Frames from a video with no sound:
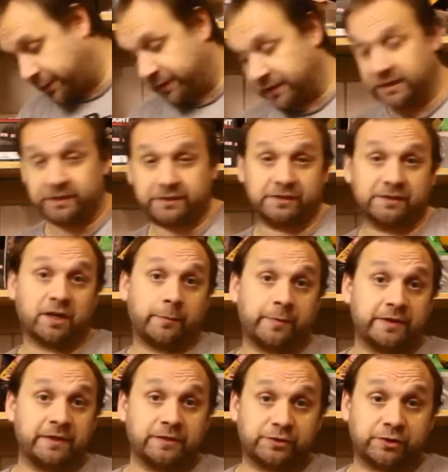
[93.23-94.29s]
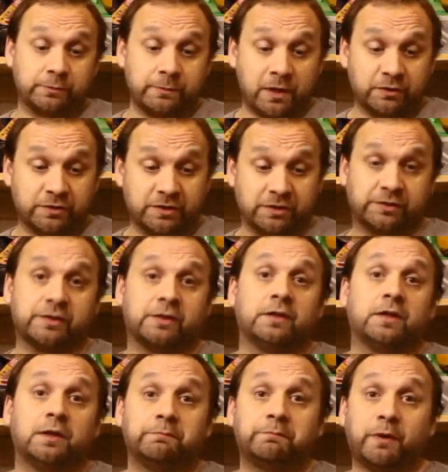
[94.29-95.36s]
of the list has got to be these two motors,
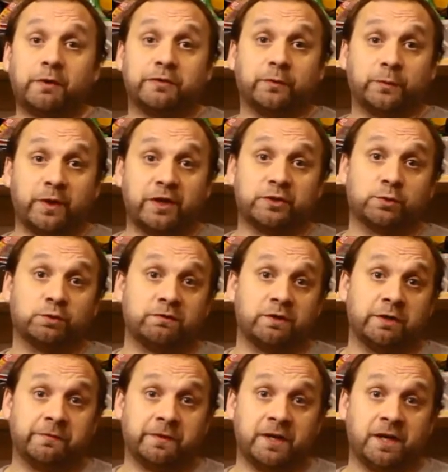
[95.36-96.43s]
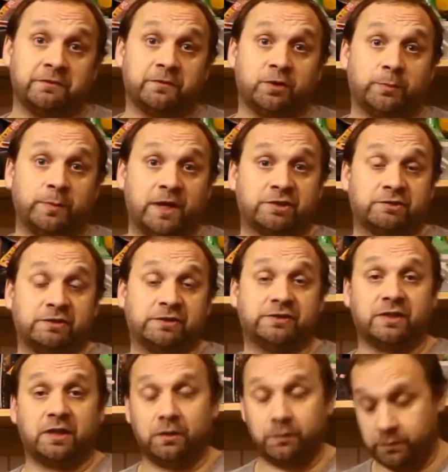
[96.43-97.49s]
both of which will run off a 9-volt battery,
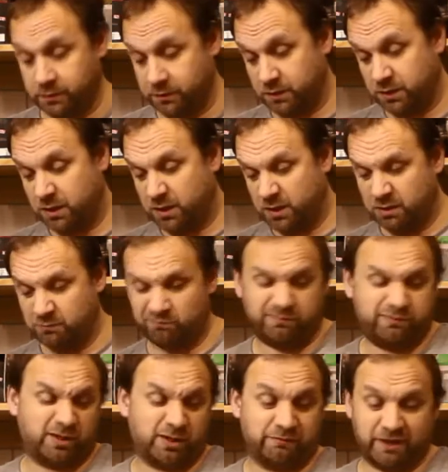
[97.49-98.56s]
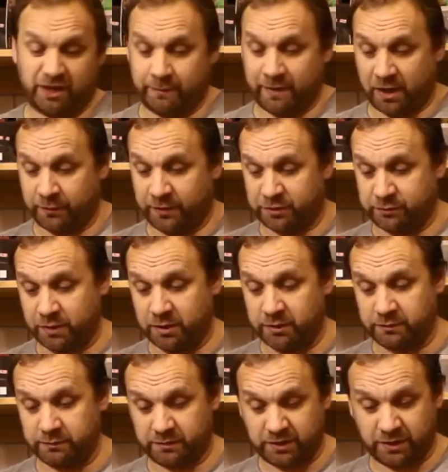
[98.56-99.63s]
so it doesn't really matter which
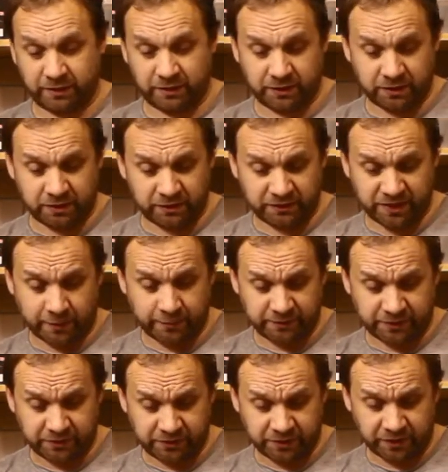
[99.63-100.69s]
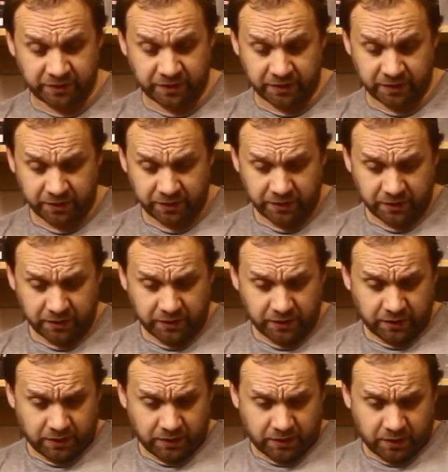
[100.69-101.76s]
one, so I think they're the same as each other.
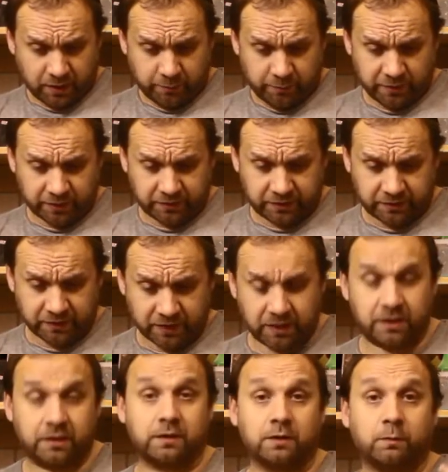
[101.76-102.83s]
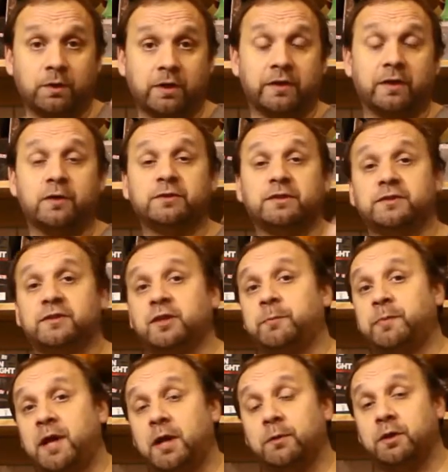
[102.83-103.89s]
But one of those is going
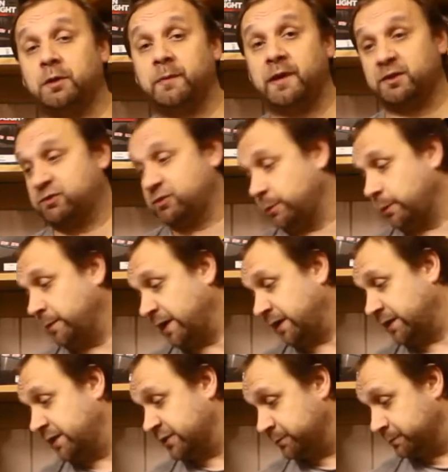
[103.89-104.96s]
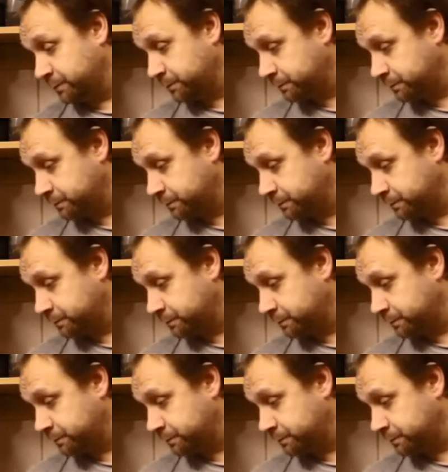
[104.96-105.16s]
to power my strumming mechanism.